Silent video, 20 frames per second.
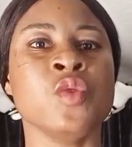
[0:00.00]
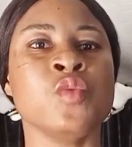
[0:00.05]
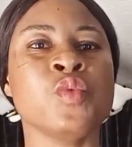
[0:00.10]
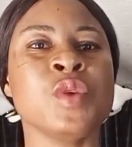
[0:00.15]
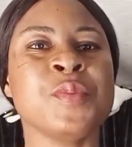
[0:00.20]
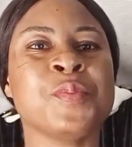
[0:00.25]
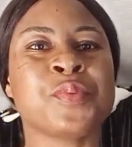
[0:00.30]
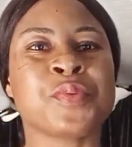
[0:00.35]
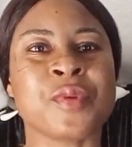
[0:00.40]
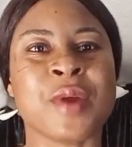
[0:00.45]

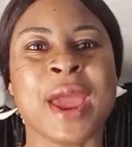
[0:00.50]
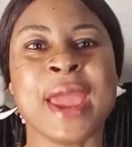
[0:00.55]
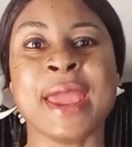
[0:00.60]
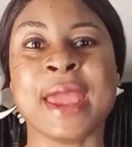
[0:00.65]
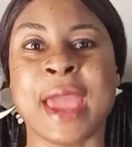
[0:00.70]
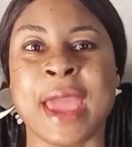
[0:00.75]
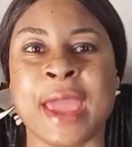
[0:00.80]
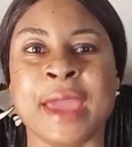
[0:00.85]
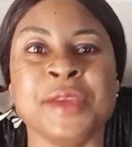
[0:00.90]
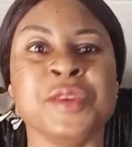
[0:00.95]
We pray
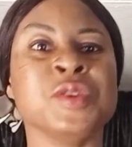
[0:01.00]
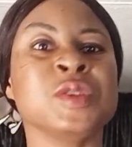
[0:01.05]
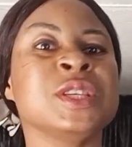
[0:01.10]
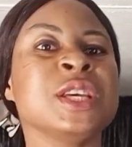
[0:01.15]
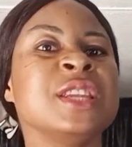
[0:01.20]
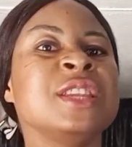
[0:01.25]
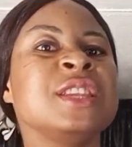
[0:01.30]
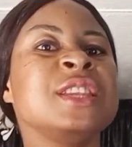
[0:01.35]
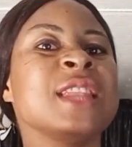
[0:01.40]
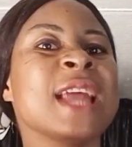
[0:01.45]
here
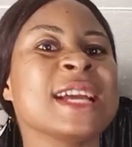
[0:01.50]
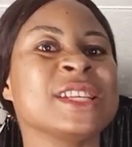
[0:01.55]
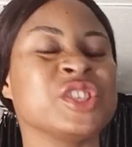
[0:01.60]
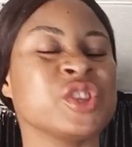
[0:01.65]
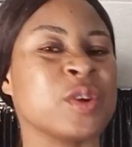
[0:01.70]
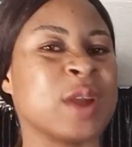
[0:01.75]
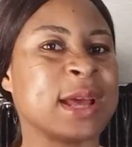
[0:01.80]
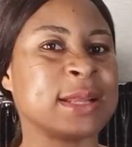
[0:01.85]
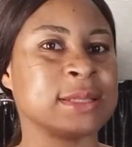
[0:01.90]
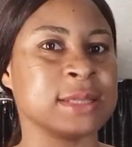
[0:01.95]
using
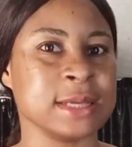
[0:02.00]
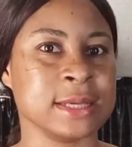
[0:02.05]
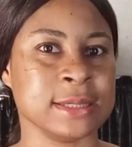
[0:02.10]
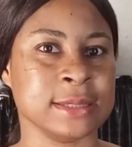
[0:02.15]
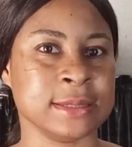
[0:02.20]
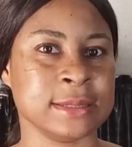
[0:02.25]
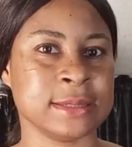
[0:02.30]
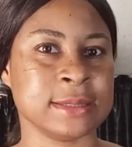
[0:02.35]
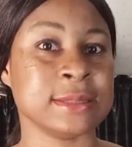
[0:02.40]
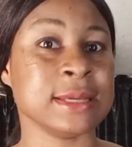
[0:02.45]
natural
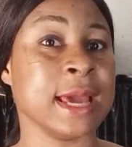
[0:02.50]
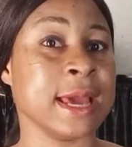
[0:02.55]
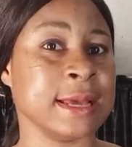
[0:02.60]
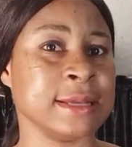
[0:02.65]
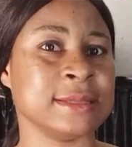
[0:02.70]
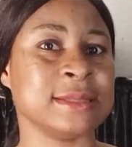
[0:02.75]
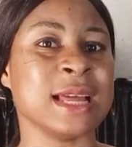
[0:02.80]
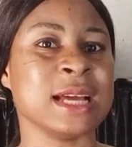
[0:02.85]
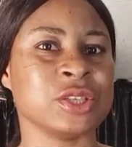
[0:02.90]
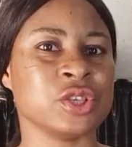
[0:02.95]
things,
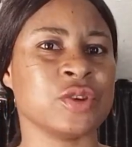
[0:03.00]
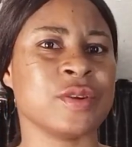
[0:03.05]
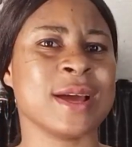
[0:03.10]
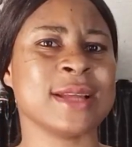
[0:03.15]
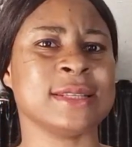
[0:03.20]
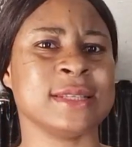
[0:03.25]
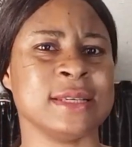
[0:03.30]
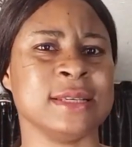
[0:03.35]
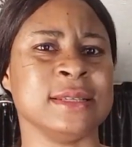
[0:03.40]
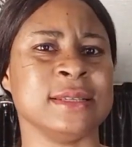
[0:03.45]
yes,
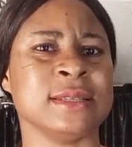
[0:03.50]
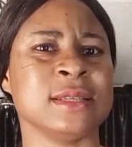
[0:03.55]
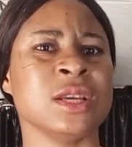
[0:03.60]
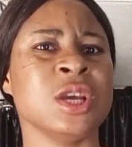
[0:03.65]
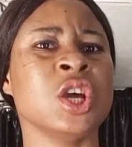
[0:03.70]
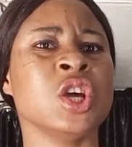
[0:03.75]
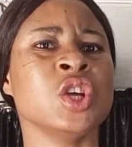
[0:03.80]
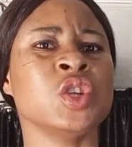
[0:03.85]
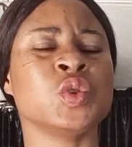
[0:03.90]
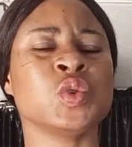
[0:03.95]
natural things
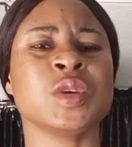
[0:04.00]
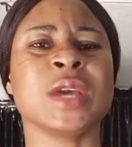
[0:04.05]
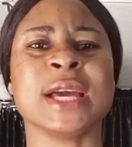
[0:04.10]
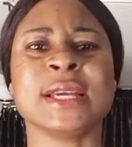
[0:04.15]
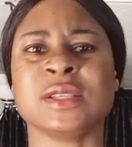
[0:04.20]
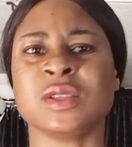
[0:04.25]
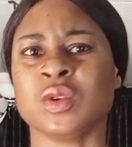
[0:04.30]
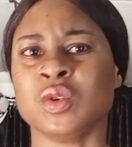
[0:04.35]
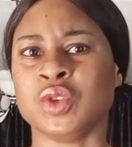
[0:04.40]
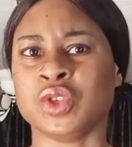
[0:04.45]
to
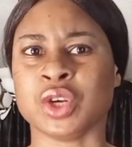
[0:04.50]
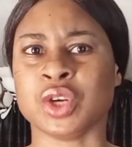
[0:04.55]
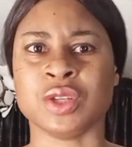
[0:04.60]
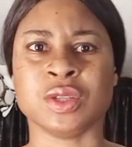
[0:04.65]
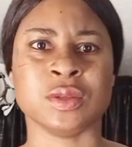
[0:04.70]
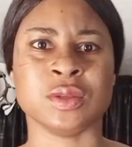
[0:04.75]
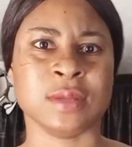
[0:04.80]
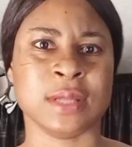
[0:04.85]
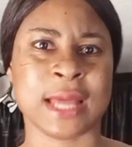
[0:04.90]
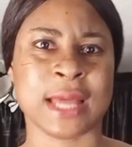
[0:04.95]
get
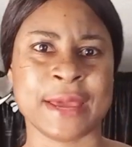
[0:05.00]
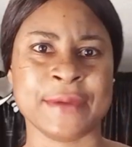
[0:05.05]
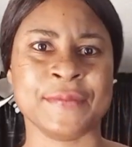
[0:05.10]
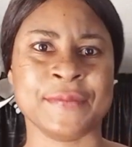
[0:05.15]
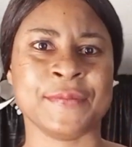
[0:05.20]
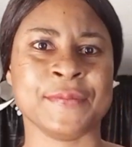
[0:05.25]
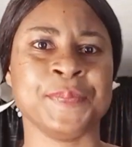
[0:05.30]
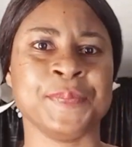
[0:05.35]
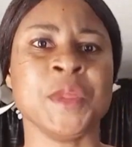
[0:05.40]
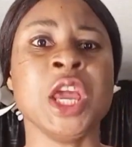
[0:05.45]
solution to life.
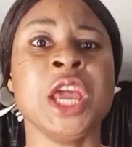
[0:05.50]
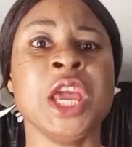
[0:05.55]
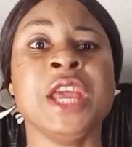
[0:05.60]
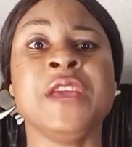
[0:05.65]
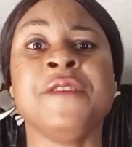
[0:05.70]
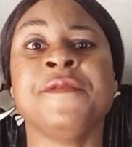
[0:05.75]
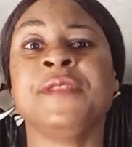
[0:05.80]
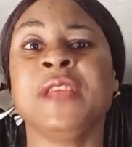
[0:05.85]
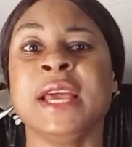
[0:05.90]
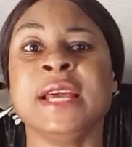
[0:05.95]

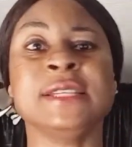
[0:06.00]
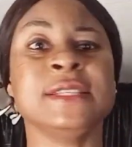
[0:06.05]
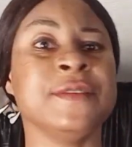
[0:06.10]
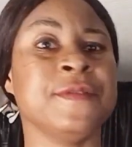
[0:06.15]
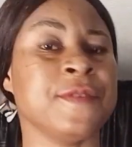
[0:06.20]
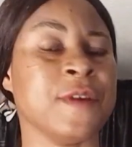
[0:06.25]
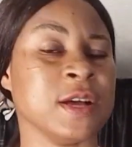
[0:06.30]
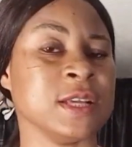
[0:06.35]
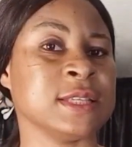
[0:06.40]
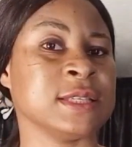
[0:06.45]
If this is the
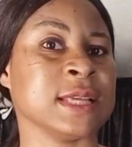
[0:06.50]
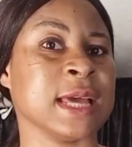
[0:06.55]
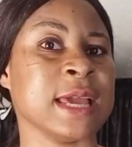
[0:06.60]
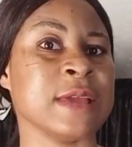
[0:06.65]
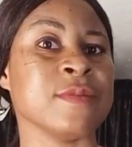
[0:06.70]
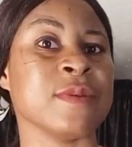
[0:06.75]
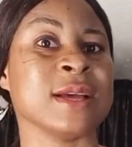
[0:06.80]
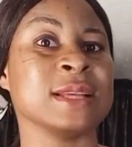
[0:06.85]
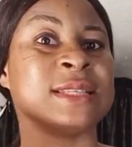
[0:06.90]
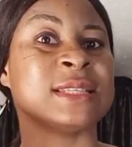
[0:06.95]
first
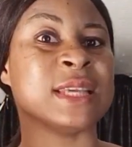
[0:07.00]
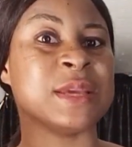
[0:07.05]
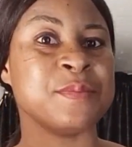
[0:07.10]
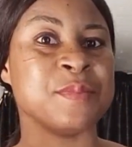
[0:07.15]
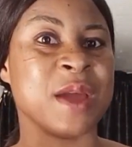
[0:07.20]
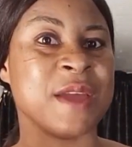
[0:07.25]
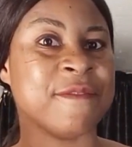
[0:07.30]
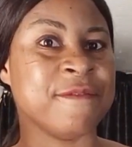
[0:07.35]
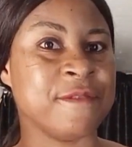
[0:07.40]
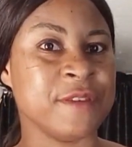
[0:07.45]
time you are seeing
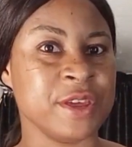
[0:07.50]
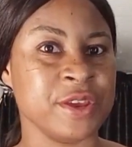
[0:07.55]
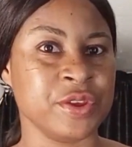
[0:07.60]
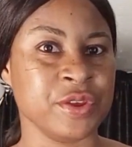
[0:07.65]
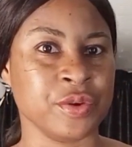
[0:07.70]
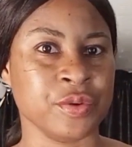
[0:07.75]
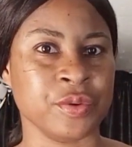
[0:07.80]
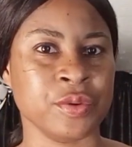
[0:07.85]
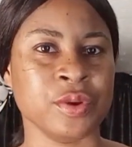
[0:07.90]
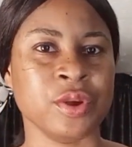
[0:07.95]
my
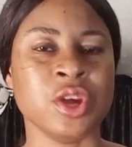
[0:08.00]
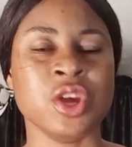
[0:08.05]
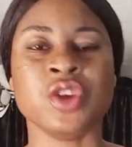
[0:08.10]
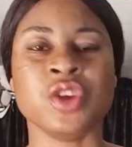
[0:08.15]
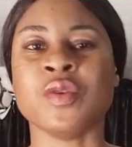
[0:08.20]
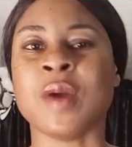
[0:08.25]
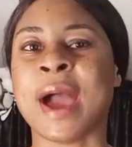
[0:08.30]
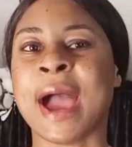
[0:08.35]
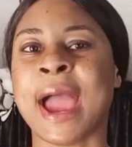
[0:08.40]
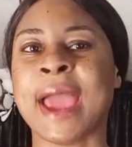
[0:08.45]
video,
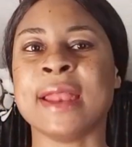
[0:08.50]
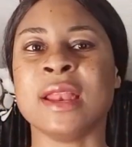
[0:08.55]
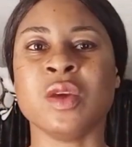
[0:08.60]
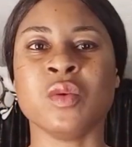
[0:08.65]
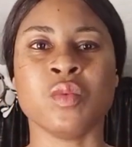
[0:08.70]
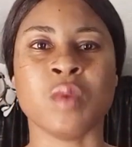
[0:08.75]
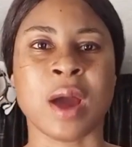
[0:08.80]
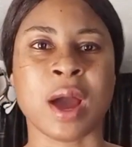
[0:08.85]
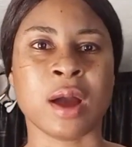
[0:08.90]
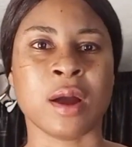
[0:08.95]
you are highly
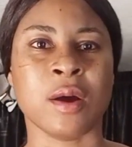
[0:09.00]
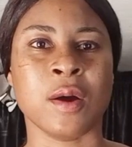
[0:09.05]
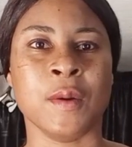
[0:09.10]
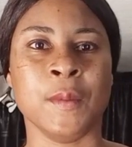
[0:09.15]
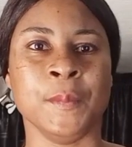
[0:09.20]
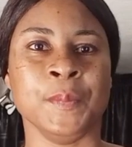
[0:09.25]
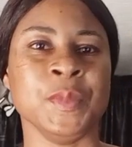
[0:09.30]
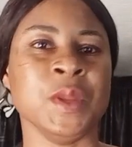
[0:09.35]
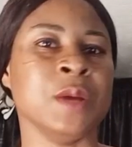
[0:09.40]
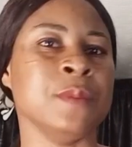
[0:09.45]

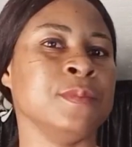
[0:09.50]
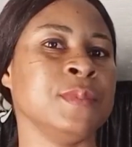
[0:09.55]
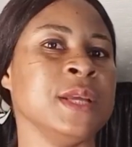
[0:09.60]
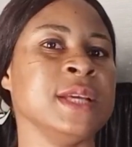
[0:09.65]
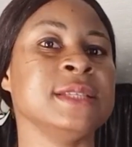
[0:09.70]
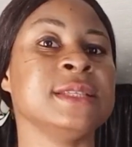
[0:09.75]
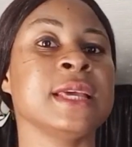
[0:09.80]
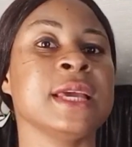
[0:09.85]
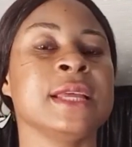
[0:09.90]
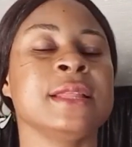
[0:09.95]
welcome.
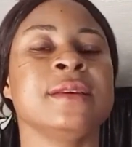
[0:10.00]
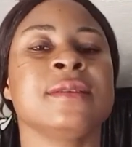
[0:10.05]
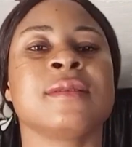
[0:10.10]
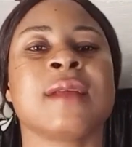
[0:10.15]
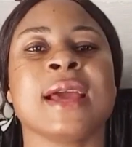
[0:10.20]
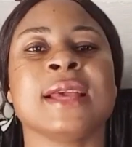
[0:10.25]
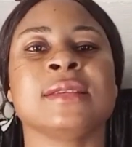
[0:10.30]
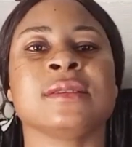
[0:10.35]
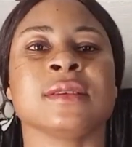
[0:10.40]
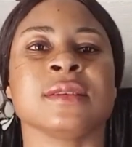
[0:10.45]
Please hit the
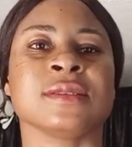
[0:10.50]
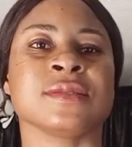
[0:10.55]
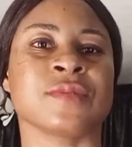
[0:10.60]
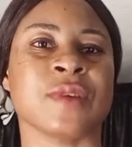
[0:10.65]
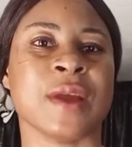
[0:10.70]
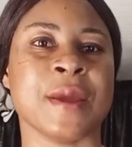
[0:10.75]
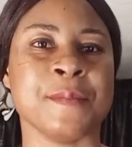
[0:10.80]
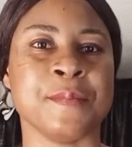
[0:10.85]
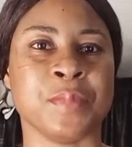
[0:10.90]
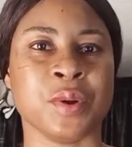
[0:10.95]
right
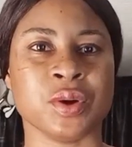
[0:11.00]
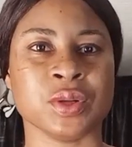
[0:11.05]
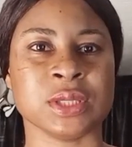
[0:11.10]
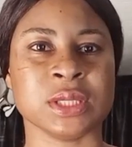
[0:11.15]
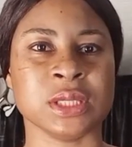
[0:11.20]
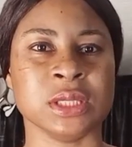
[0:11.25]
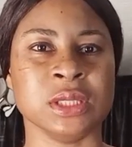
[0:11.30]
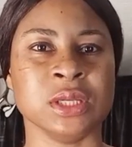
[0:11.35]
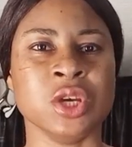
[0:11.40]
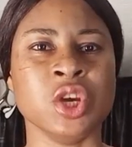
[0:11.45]
subscribe
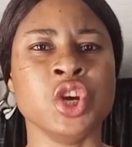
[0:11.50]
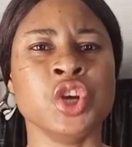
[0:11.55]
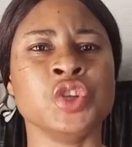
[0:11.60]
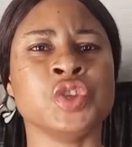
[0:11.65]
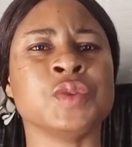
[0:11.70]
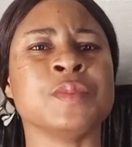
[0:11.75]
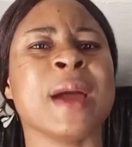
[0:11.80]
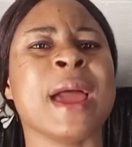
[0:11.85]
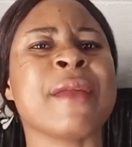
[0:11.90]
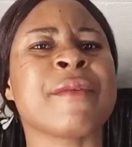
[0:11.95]
button.
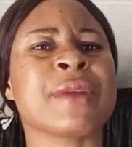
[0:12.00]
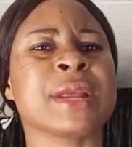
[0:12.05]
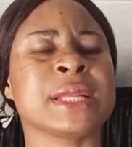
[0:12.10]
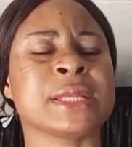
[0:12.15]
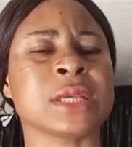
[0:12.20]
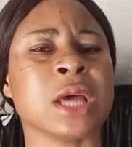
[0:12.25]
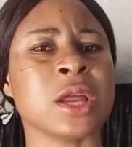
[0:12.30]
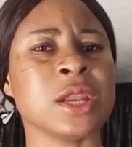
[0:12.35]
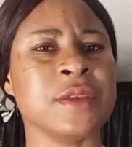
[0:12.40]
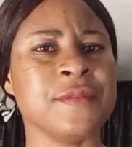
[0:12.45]
To my
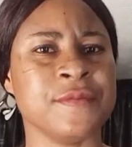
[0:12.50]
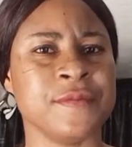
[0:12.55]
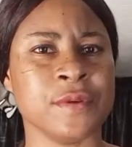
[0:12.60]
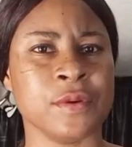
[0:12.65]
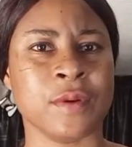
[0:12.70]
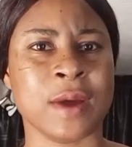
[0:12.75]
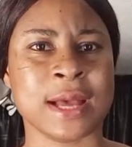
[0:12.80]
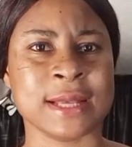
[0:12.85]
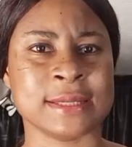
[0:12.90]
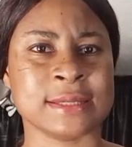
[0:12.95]
returning
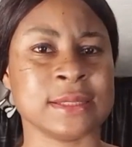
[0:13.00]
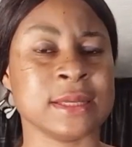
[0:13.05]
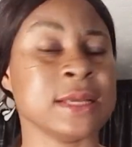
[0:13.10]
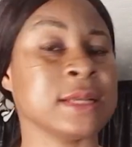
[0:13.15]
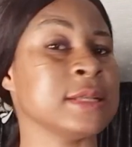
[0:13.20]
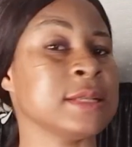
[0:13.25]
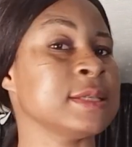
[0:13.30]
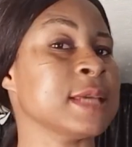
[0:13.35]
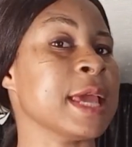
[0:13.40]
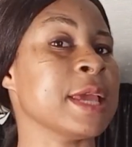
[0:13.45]
viewers,
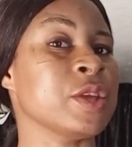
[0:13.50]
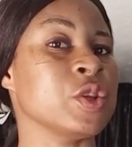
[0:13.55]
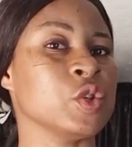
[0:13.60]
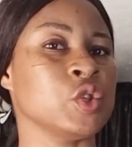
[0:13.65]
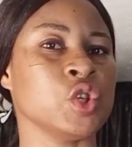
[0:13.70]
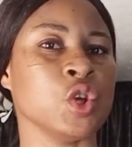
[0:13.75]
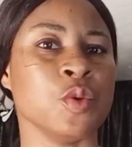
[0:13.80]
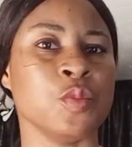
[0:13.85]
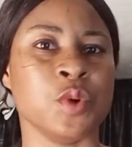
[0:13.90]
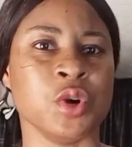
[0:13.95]
thank you
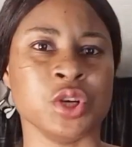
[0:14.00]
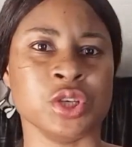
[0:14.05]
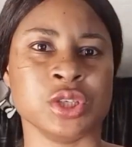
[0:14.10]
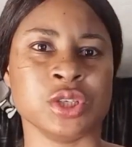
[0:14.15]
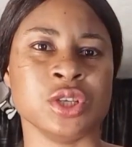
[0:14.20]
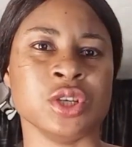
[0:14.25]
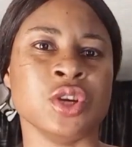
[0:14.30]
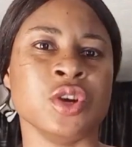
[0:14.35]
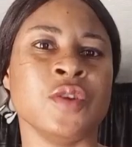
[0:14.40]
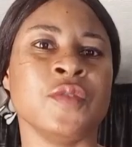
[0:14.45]
so
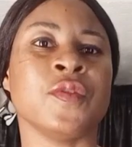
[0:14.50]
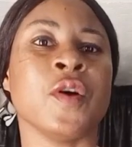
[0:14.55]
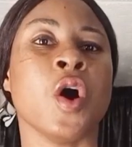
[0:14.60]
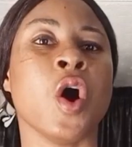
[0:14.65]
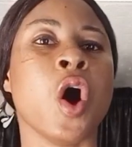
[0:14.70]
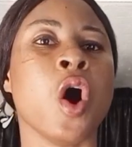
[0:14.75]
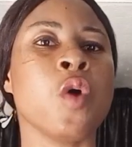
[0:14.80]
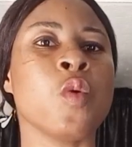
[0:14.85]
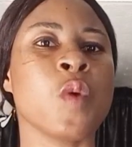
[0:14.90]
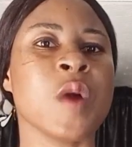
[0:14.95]
much for
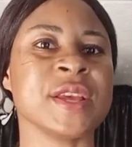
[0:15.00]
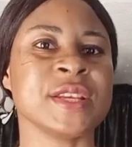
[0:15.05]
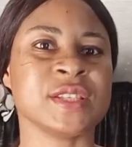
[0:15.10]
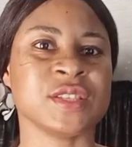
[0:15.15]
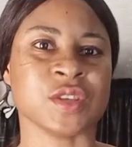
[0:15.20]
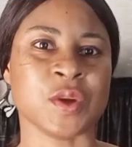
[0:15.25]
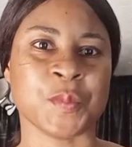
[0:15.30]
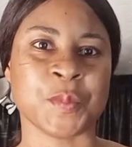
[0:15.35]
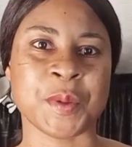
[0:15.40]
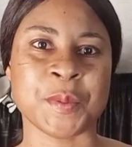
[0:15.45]
always
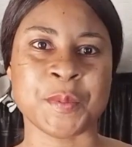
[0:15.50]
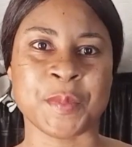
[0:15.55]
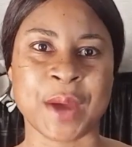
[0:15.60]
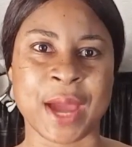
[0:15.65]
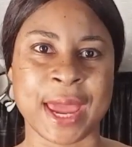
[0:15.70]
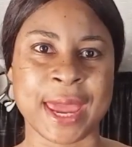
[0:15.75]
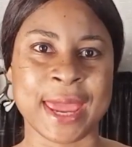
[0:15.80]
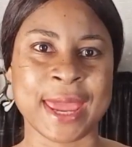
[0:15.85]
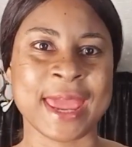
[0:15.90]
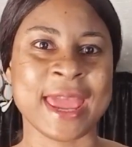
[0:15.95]
stopping
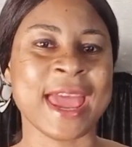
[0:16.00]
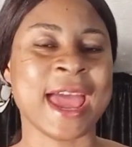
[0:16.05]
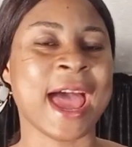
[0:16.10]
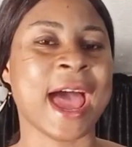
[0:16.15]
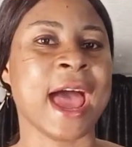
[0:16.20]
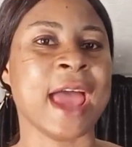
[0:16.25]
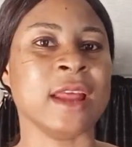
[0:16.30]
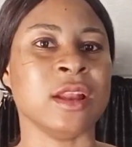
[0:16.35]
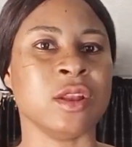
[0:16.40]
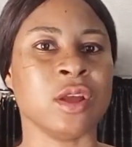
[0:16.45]
by.
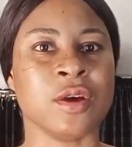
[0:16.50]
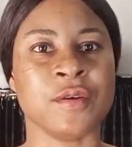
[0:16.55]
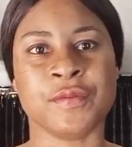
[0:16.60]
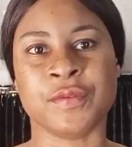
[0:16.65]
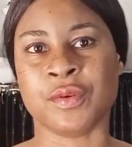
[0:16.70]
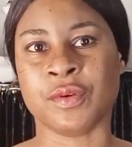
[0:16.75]
I love